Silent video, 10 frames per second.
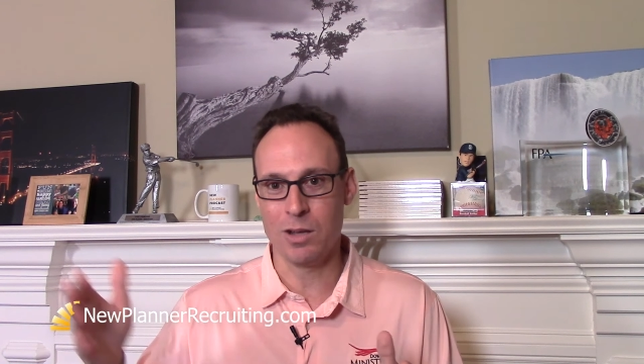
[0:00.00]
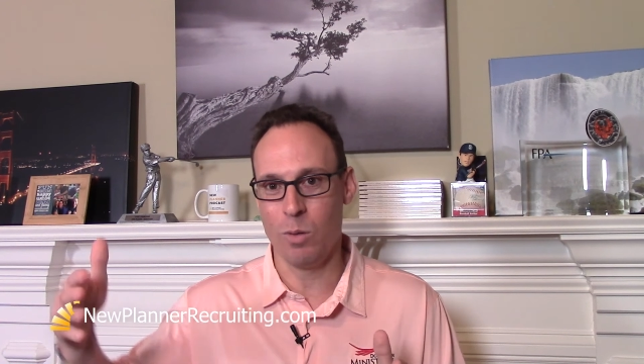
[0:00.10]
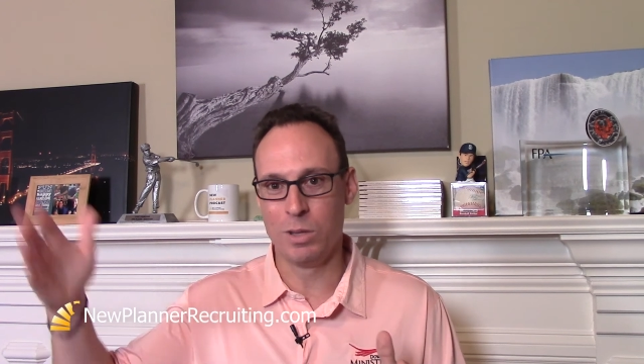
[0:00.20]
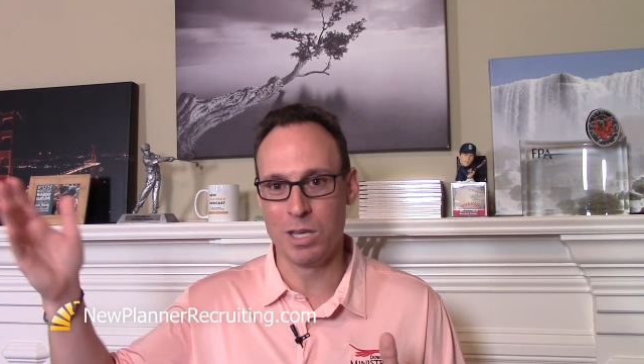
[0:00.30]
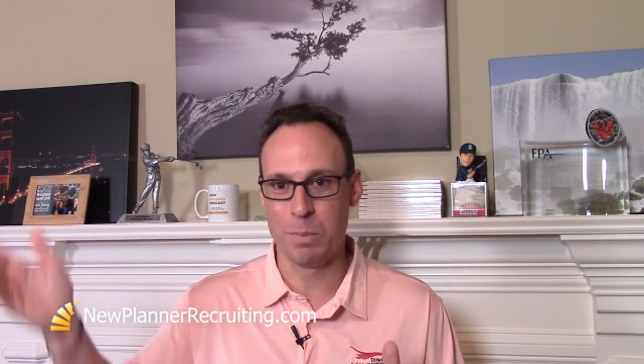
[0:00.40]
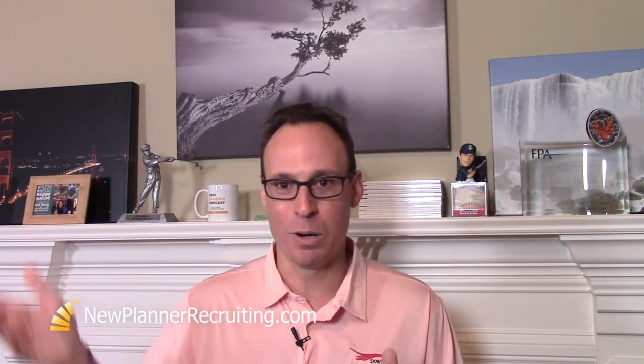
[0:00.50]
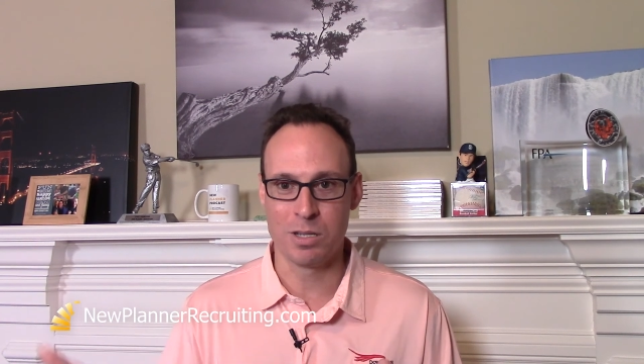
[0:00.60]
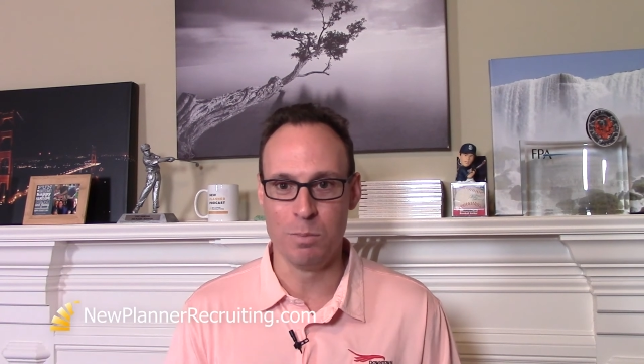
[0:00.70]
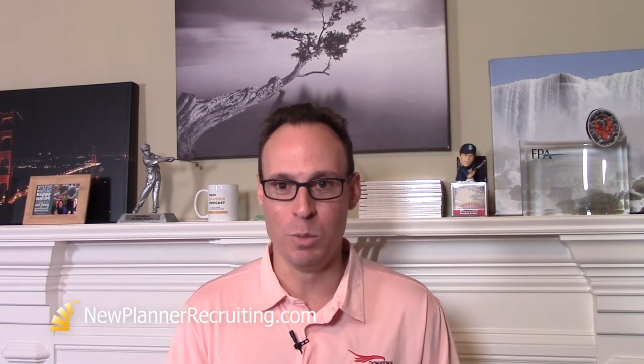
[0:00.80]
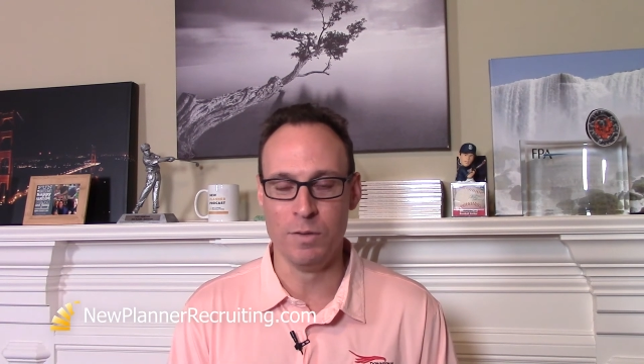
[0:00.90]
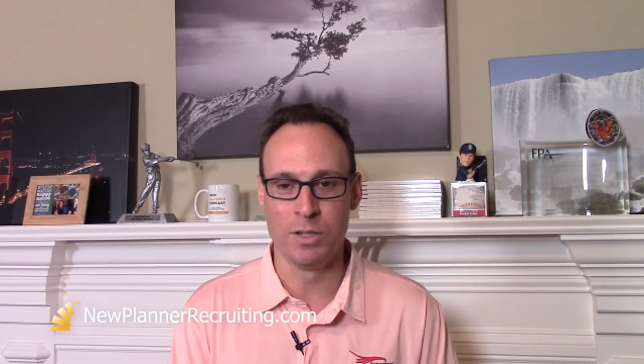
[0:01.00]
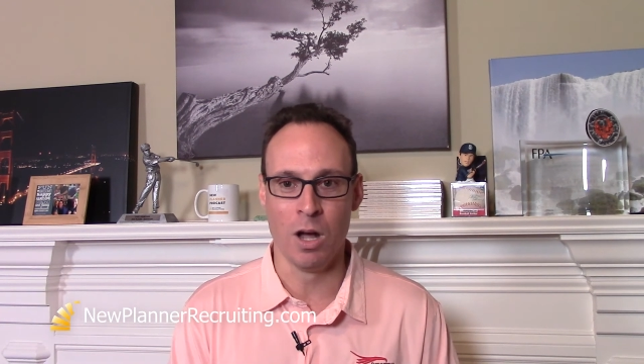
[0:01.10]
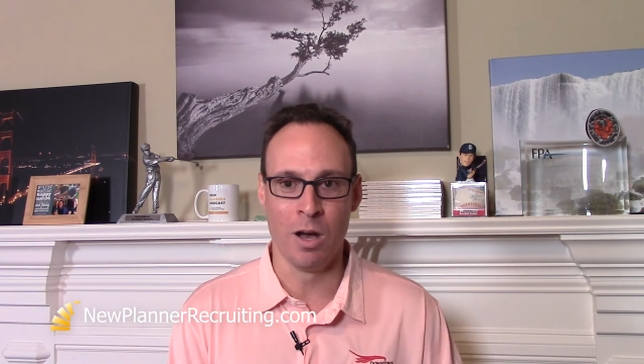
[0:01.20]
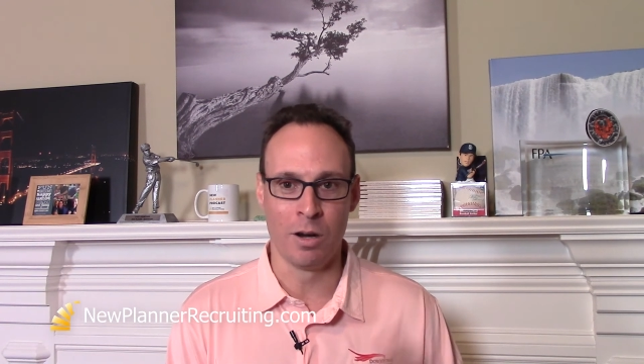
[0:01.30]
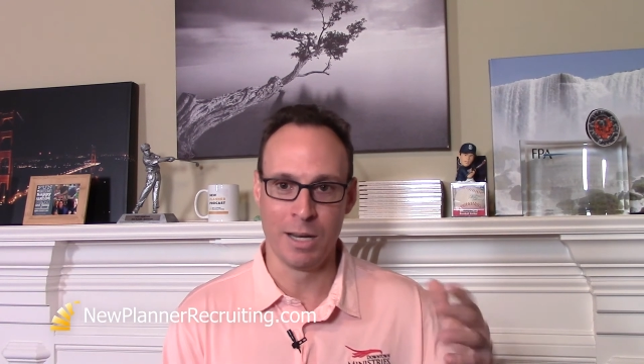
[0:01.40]
on when this person moves
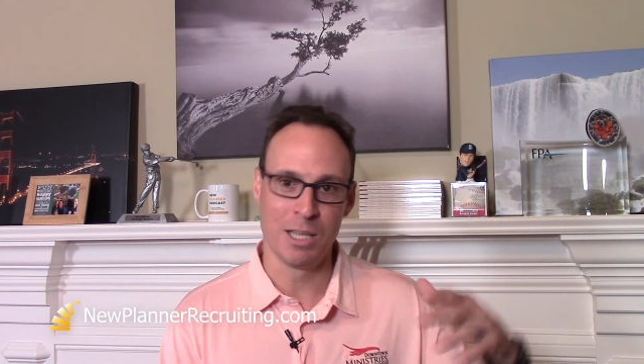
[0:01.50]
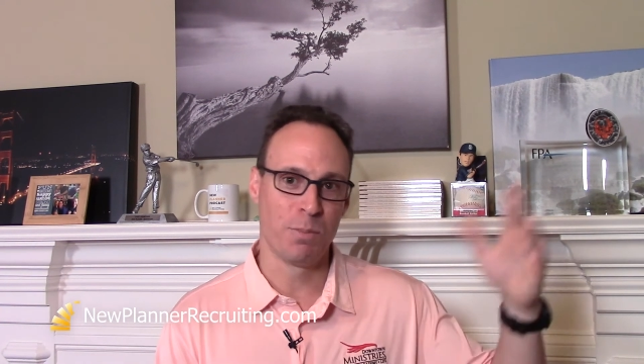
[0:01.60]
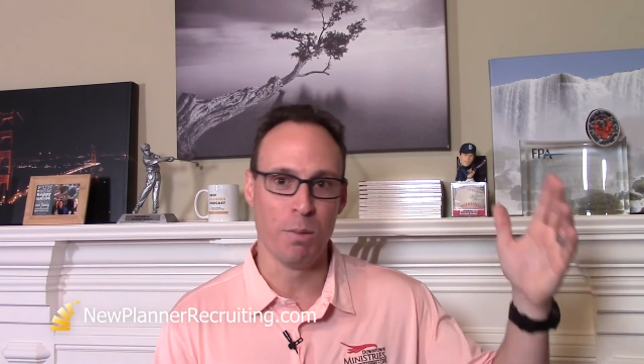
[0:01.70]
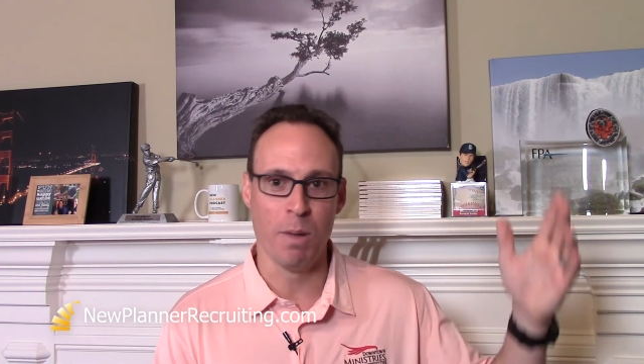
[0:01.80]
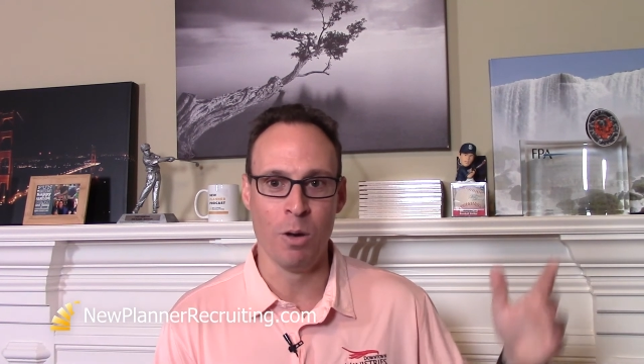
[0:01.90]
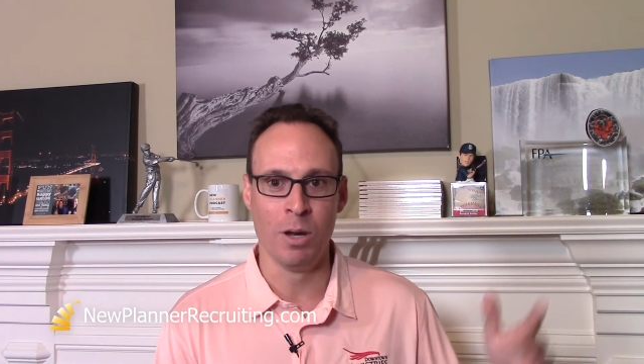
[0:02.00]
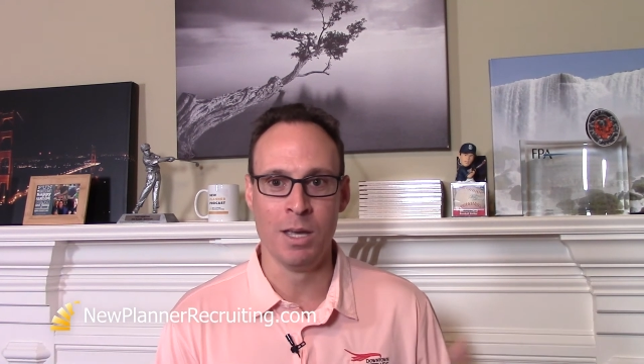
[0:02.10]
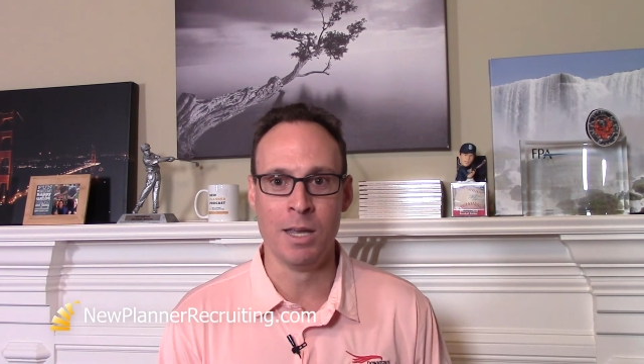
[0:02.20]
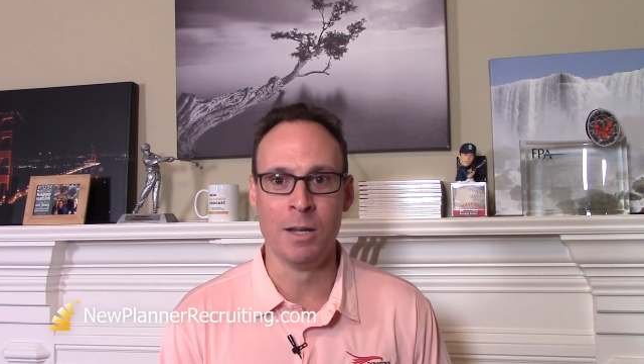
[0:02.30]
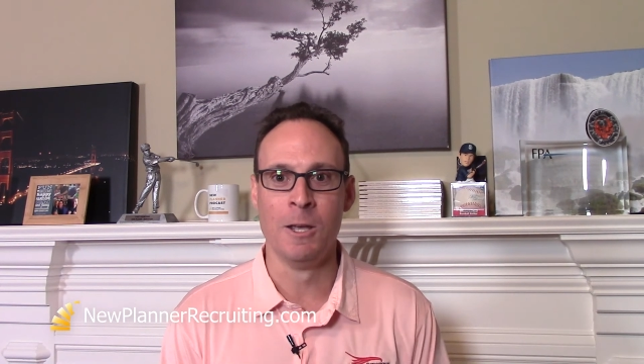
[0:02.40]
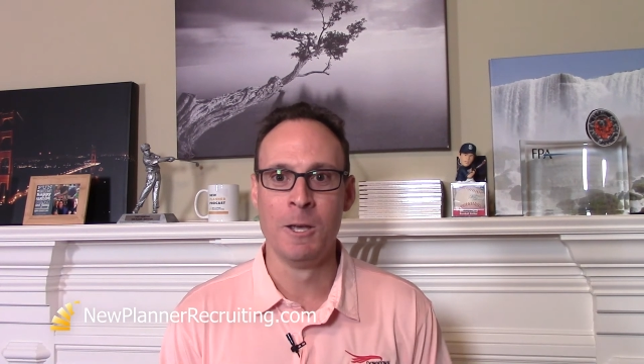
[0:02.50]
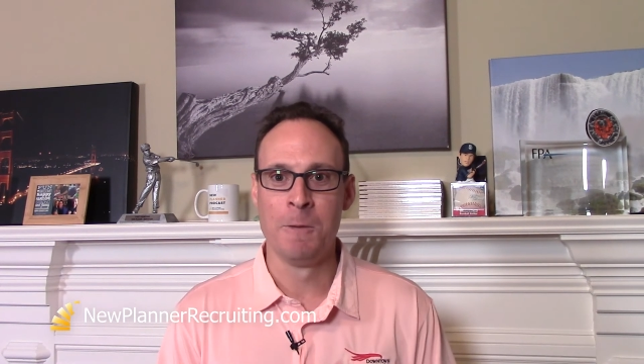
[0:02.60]
on or gets promoted, and